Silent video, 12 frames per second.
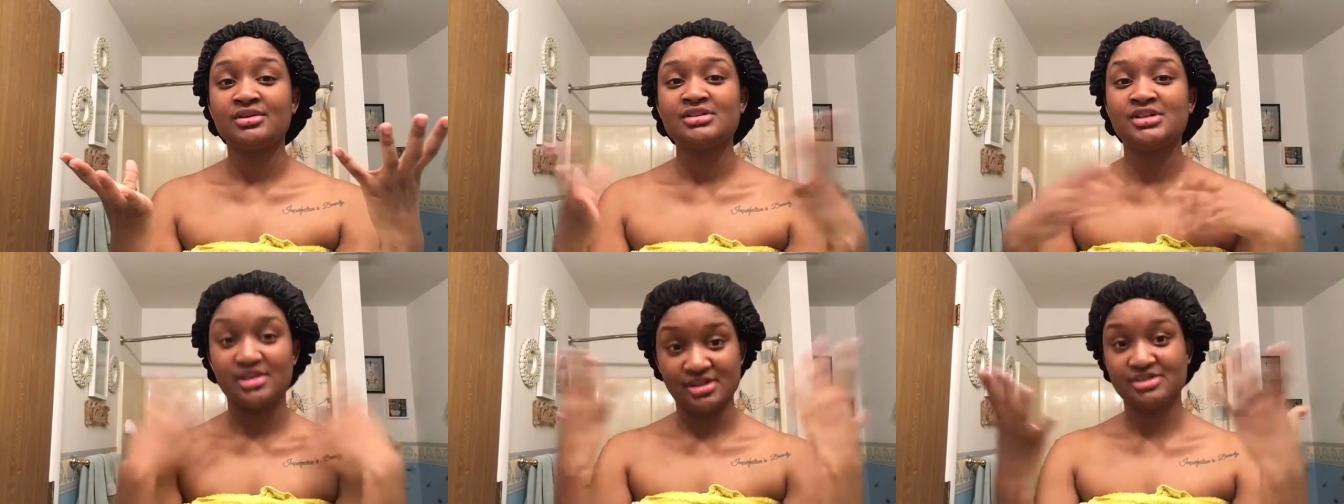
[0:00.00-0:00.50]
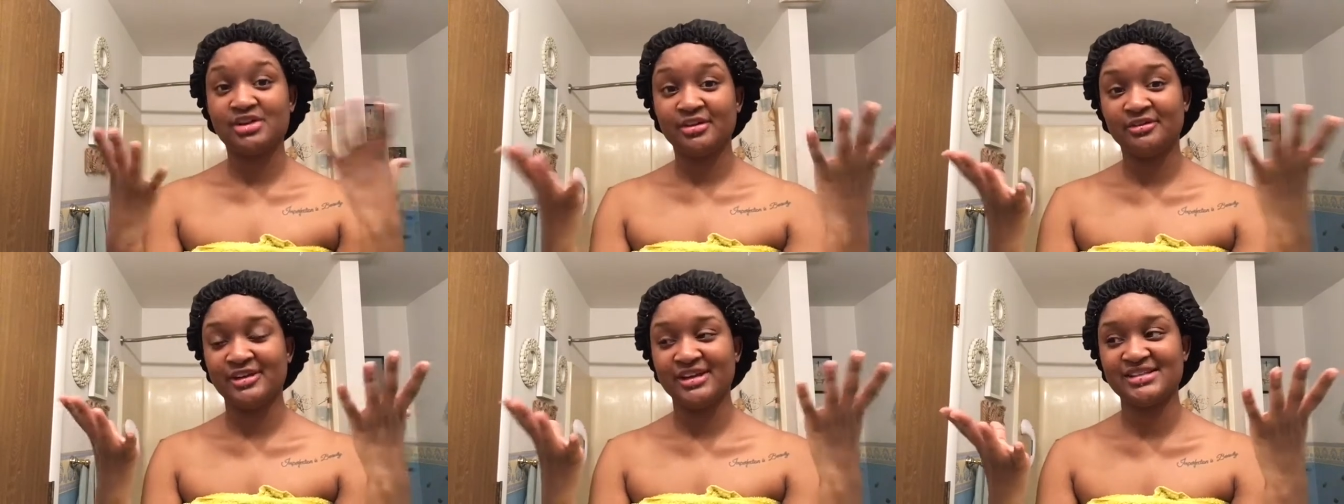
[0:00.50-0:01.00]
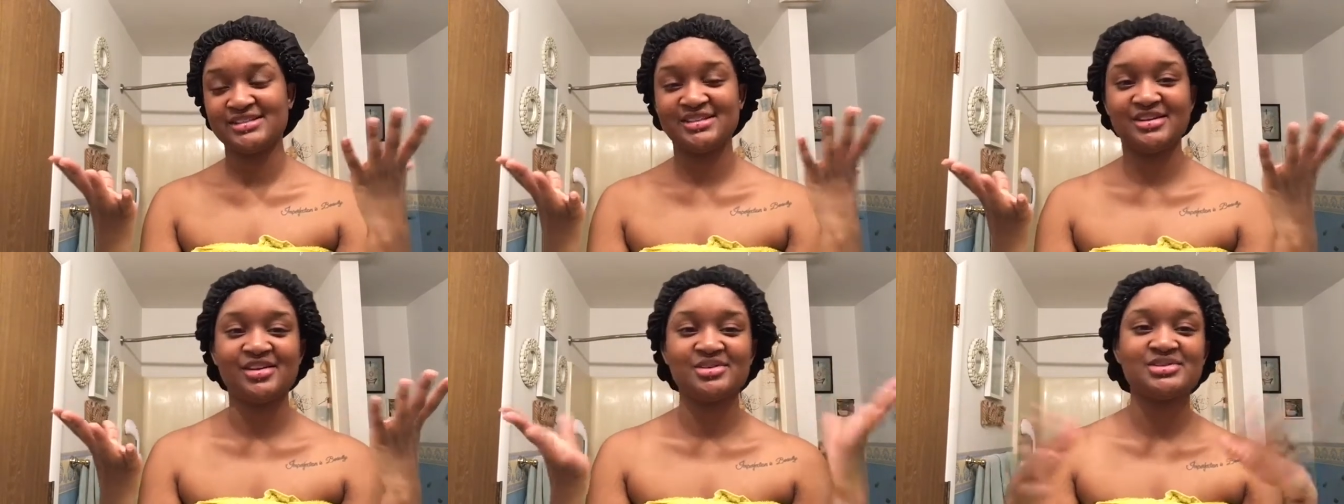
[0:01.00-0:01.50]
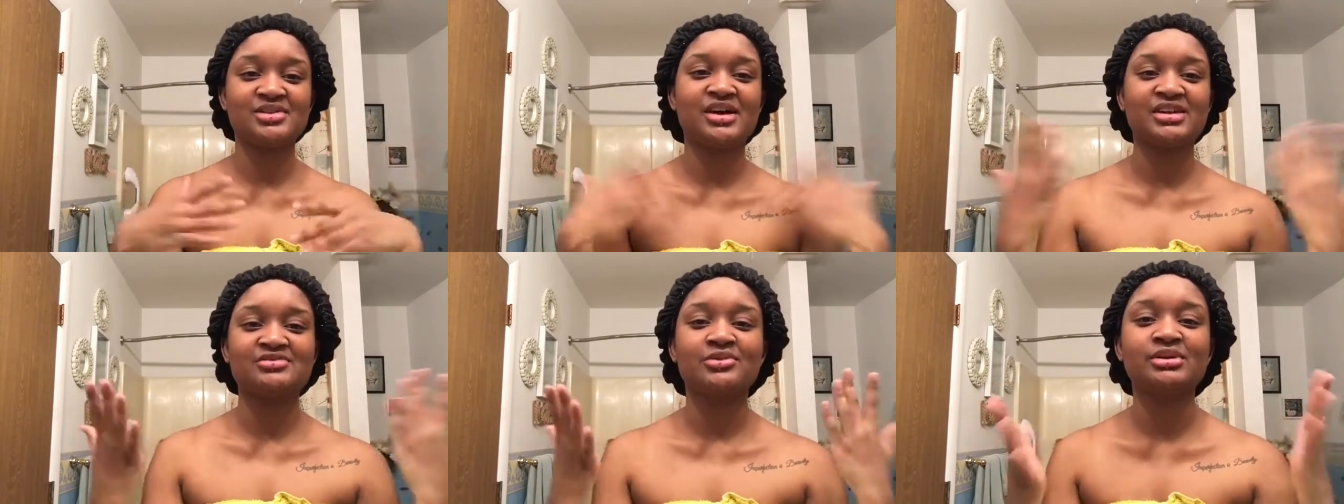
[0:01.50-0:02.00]
to the surface, you know, so
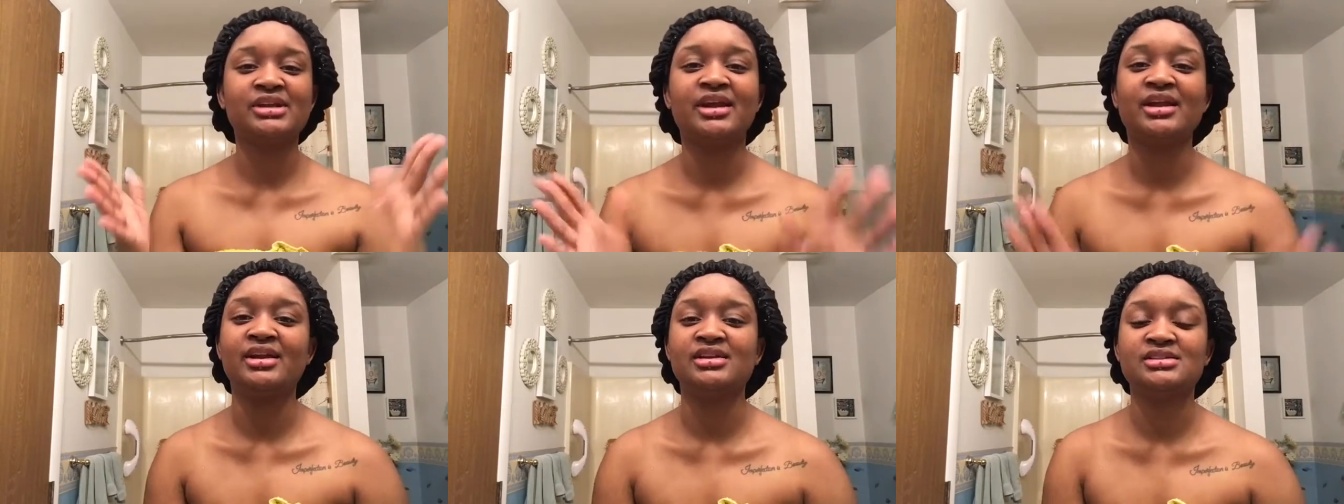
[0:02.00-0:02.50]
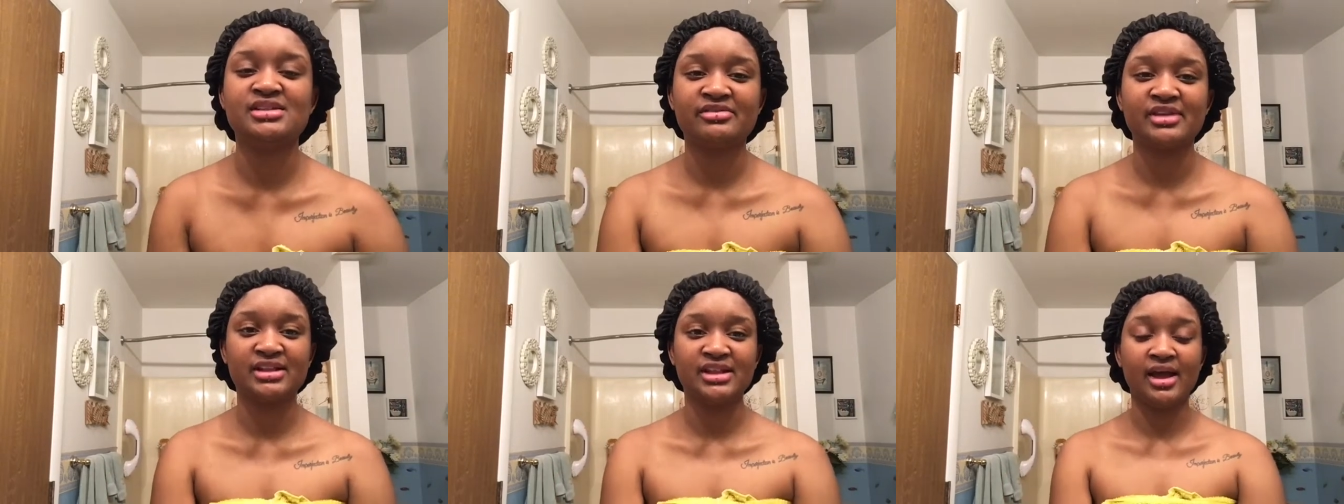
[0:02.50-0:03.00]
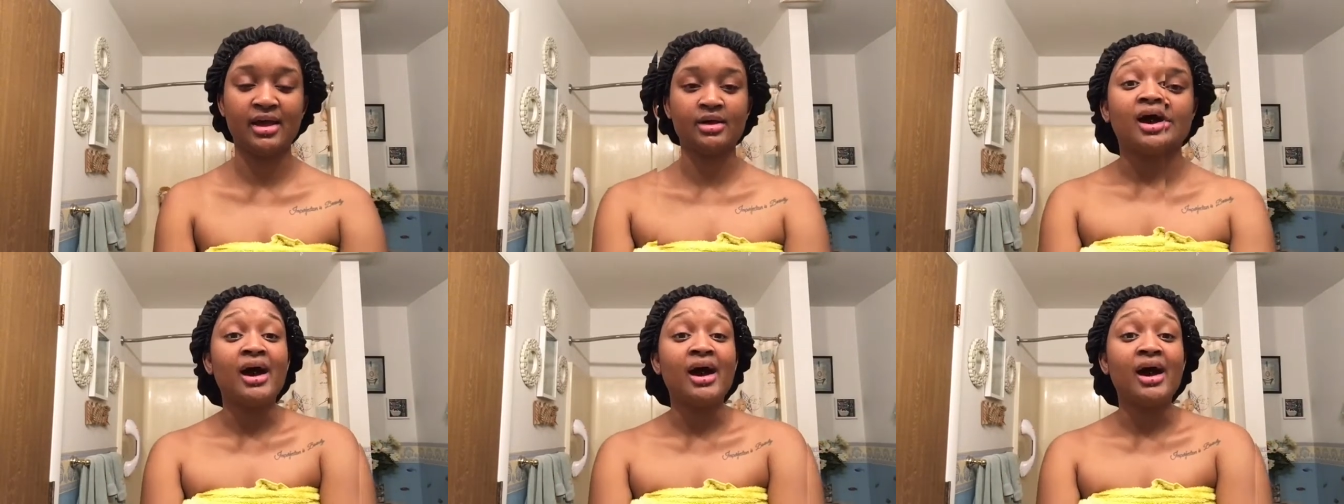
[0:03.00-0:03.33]
exfoliating and stuff like that helps.